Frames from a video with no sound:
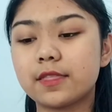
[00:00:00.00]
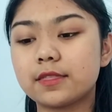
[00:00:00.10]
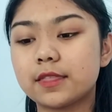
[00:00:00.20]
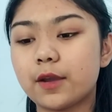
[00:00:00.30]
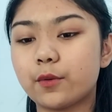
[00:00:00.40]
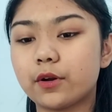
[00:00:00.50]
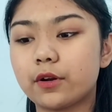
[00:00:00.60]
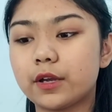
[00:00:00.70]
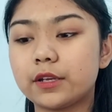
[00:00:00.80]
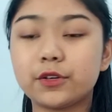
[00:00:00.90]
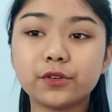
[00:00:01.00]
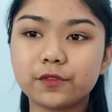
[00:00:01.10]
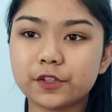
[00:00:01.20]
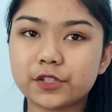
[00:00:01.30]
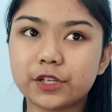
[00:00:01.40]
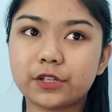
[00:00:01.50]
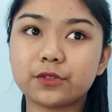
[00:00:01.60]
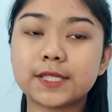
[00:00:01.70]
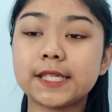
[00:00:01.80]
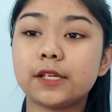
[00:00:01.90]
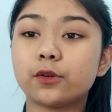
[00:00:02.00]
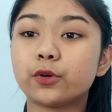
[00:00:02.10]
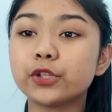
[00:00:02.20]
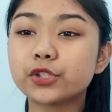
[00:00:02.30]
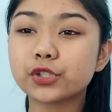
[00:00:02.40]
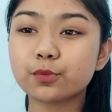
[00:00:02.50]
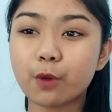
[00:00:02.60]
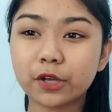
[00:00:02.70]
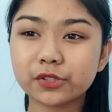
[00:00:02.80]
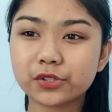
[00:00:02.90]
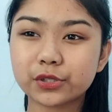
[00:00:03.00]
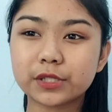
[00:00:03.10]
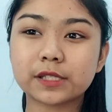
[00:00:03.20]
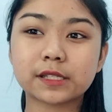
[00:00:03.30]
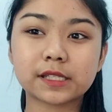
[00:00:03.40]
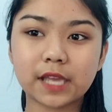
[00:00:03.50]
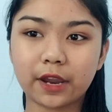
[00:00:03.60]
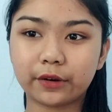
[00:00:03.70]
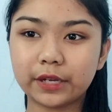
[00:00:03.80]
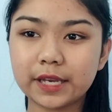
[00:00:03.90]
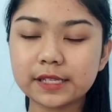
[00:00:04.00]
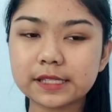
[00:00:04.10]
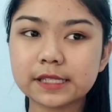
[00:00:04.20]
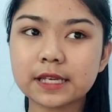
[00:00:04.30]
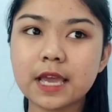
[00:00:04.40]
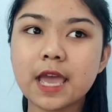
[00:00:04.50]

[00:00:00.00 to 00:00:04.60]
they were in a university to see which monster is the scariest.